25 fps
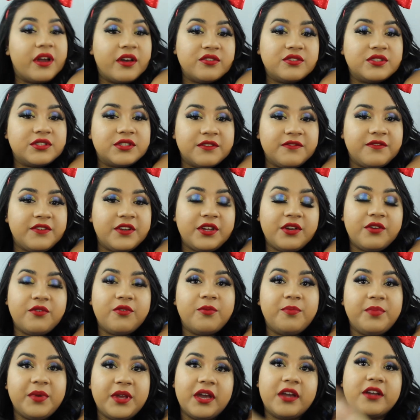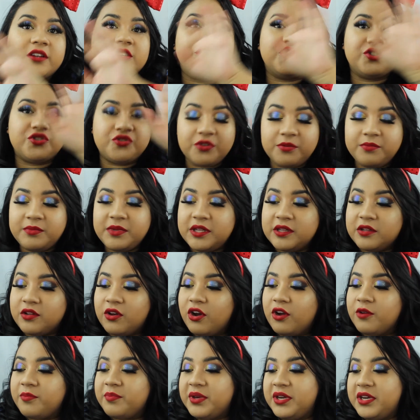else the video will be extremely
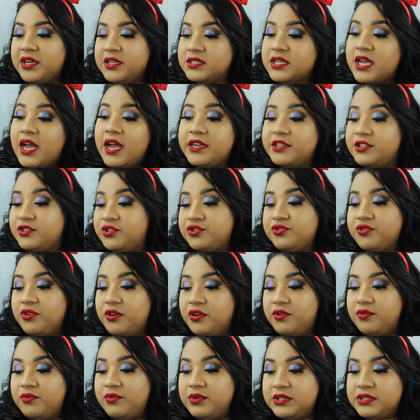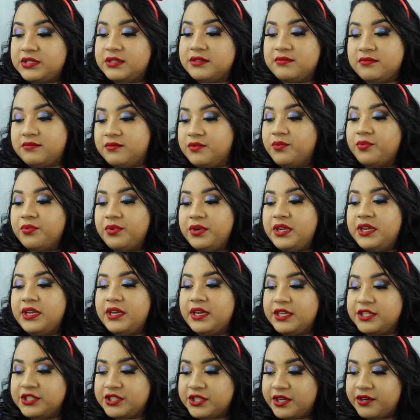long because I struggle with reading
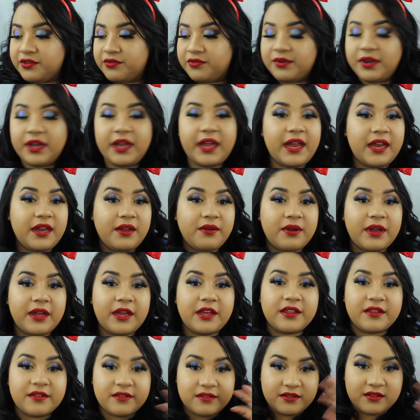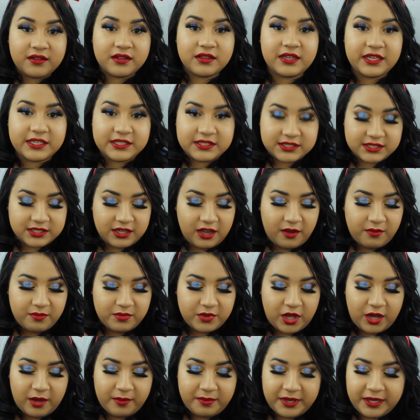in general. Anyway, let's stop
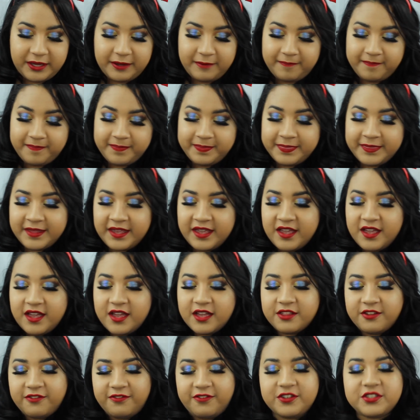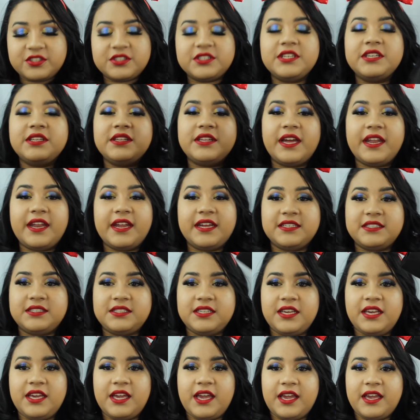blobbing. The first thing that I
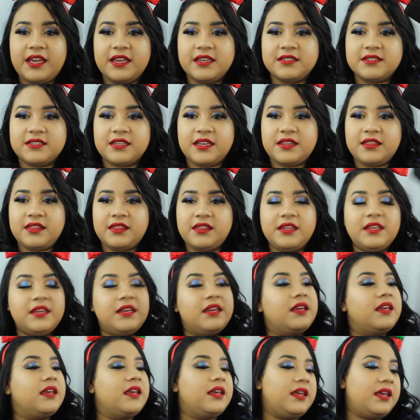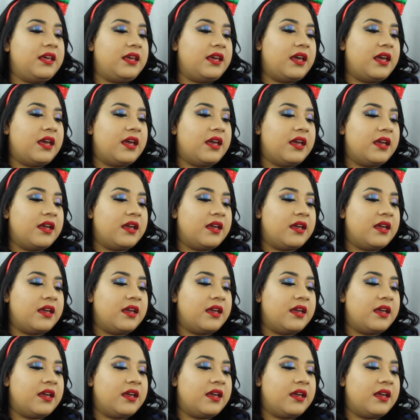see is the...